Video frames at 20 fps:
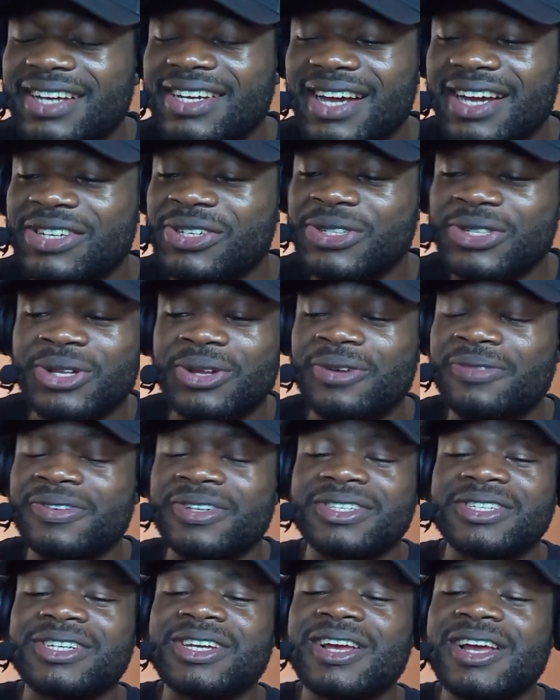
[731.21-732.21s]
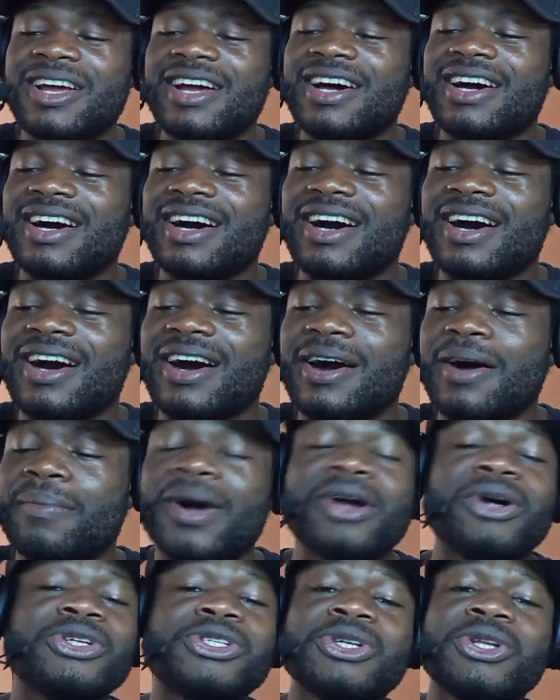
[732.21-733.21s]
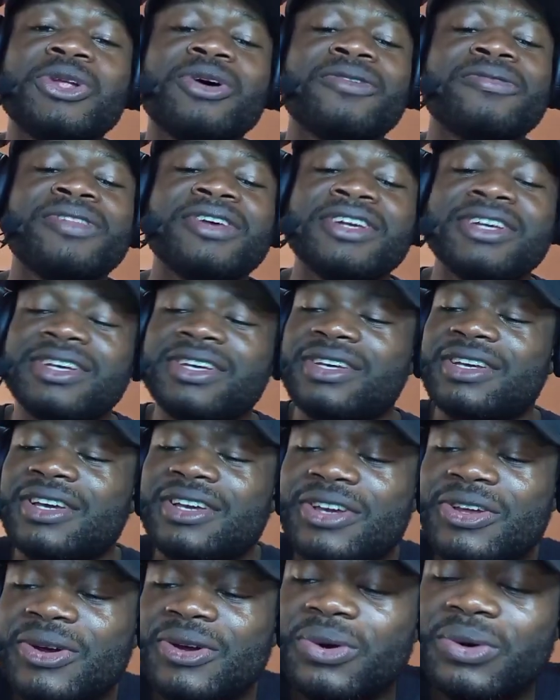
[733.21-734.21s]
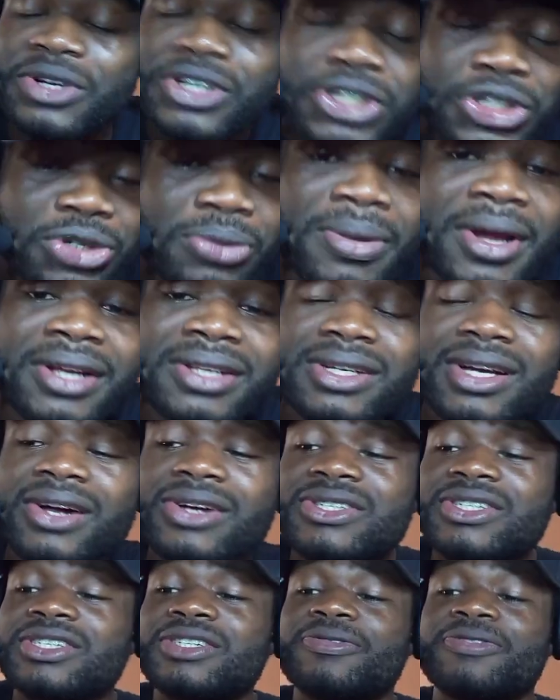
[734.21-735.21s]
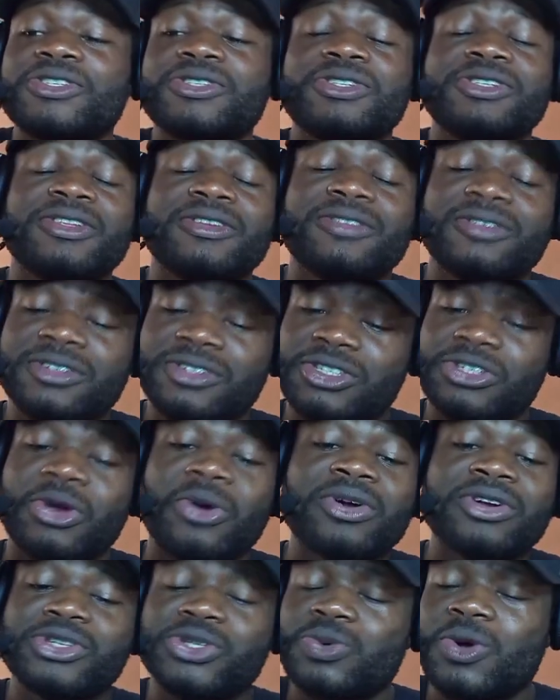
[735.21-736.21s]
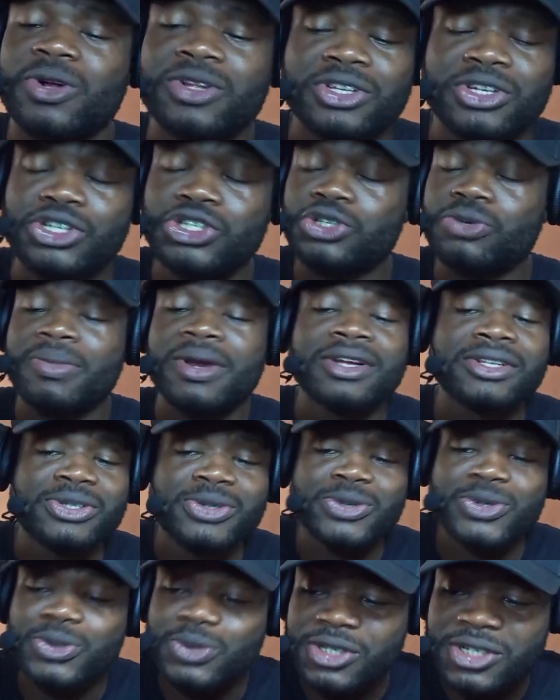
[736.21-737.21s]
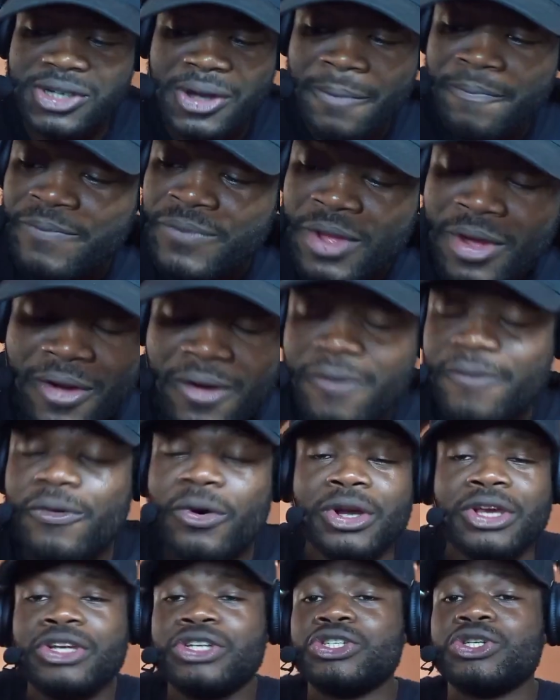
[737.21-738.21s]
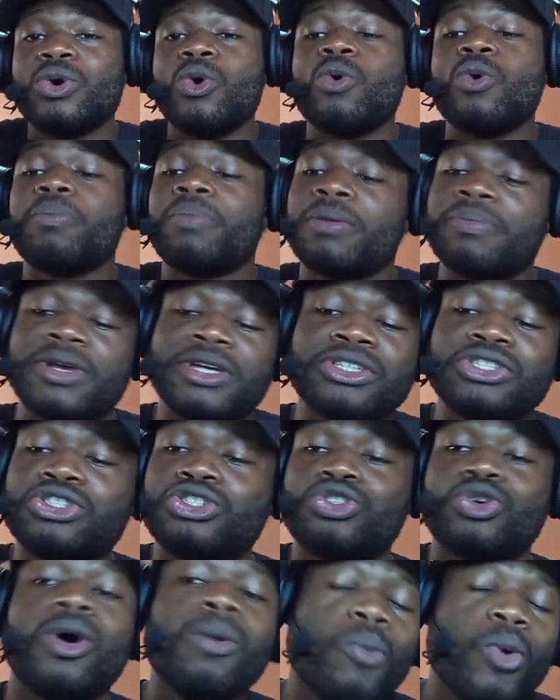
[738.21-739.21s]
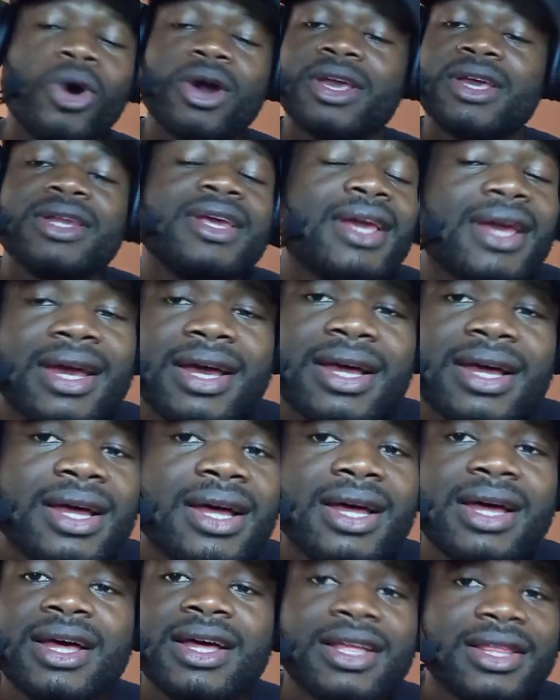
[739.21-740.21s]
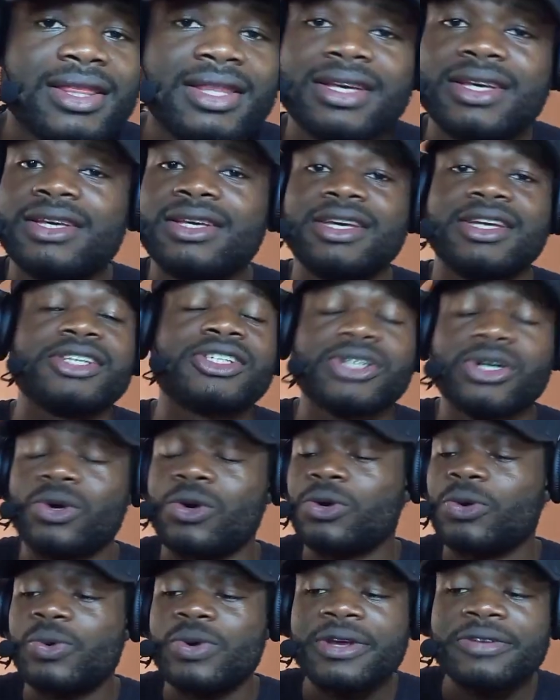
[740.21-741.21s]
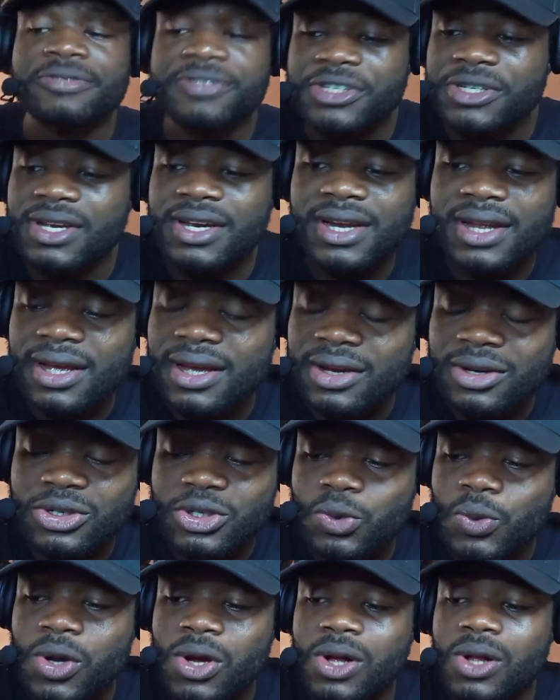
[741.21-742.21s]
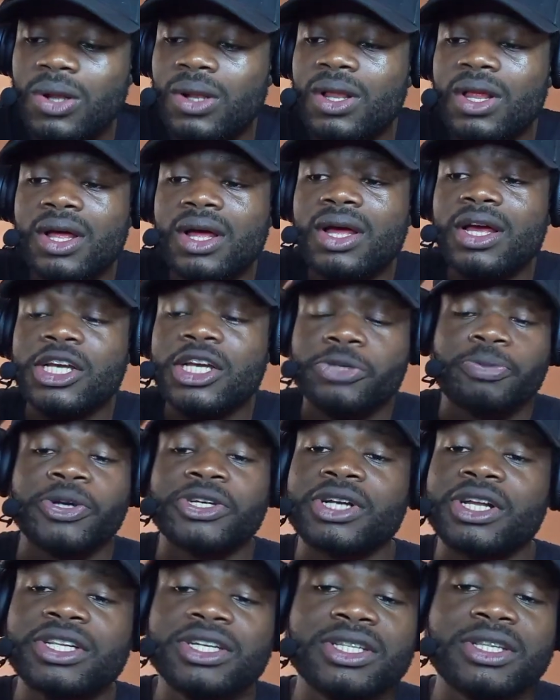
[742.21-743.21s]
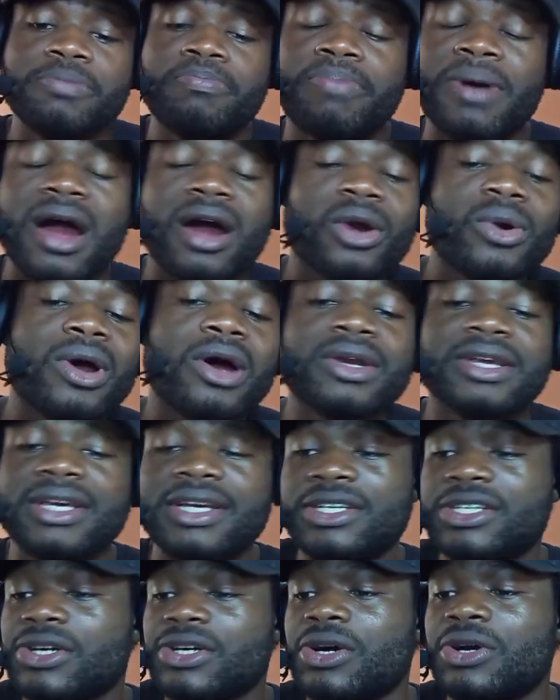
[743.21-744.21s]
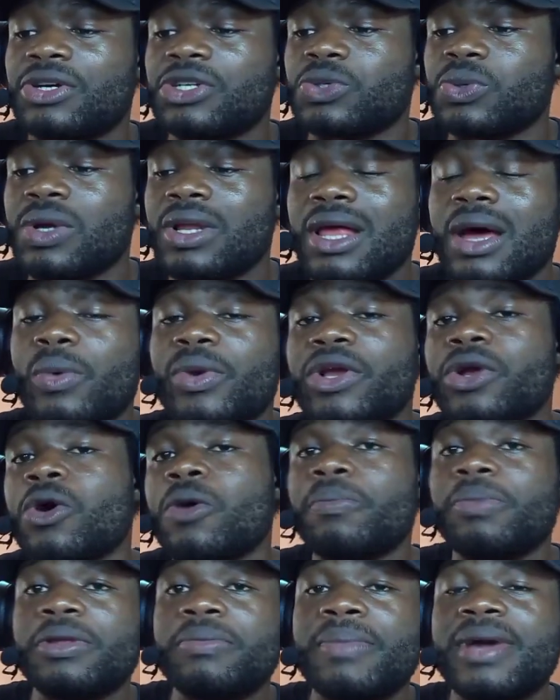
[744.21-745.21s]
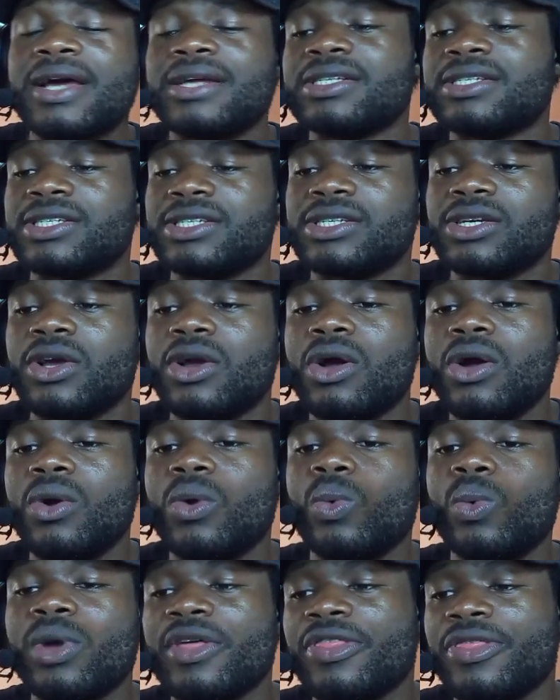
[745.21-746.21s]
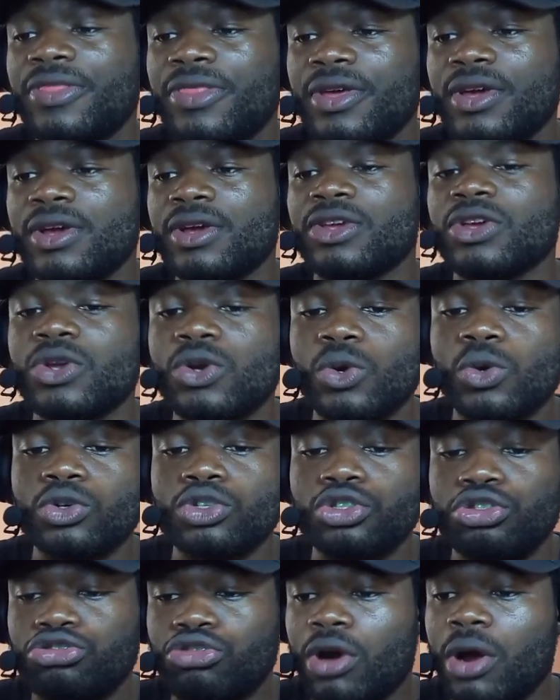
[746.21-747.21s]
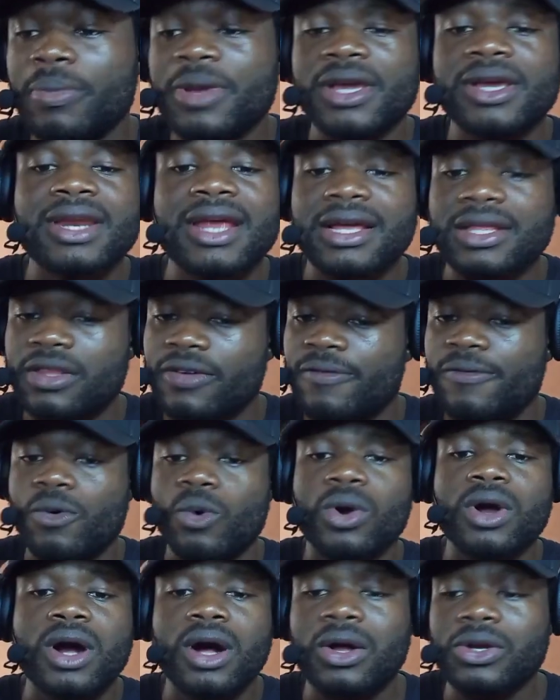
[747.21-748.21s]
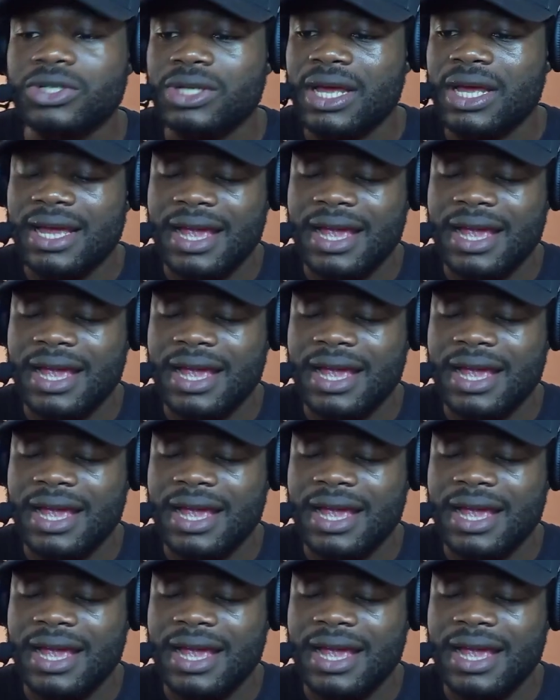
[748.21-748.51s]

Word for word: I, I just love it. Um, I also love the you know instrumentals in the in the song as well. The instrumentals was fucking dope. I mean, the drum work in here, the guitar riffs in here as well, especially the background guitar as well. How it complements with the you know drumming and the vocals.